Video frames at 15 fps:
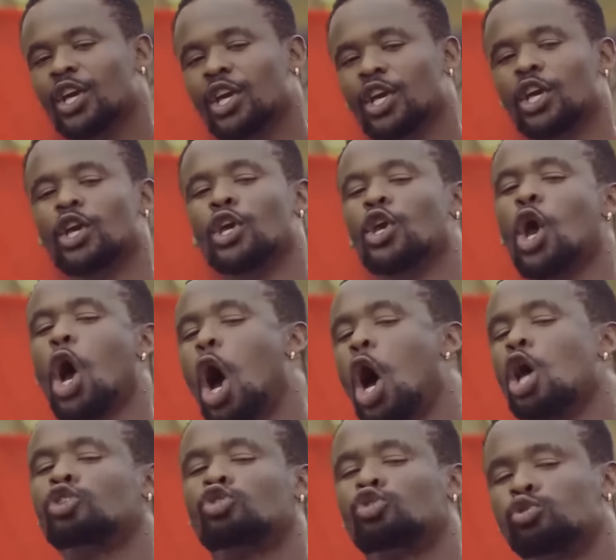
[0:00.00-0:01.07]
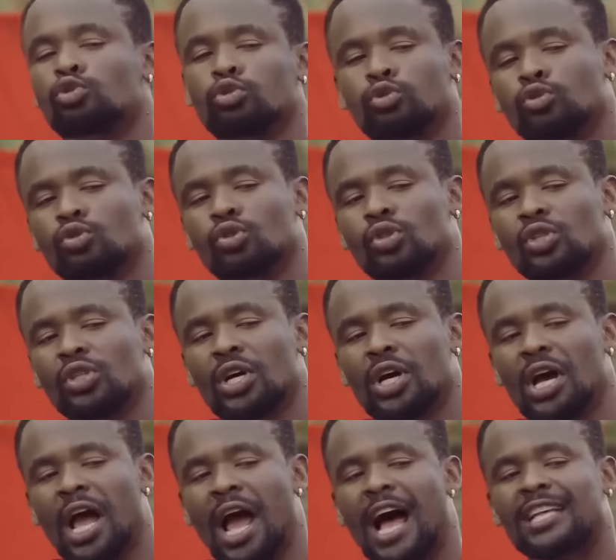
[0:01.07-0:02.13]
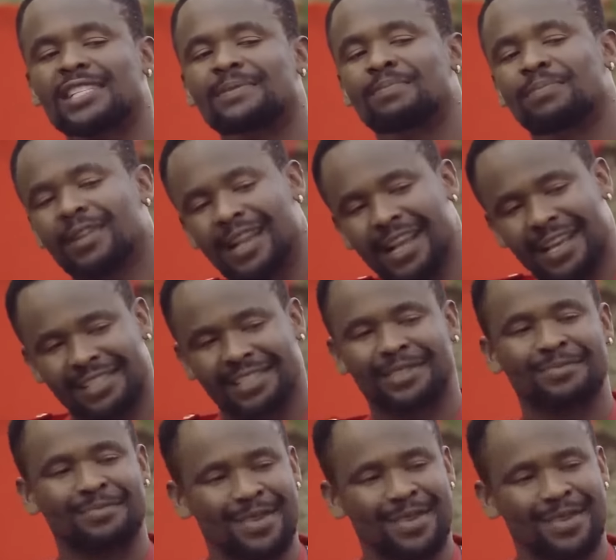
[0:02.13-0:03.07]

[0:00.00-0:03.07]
Your Chief has blessed me.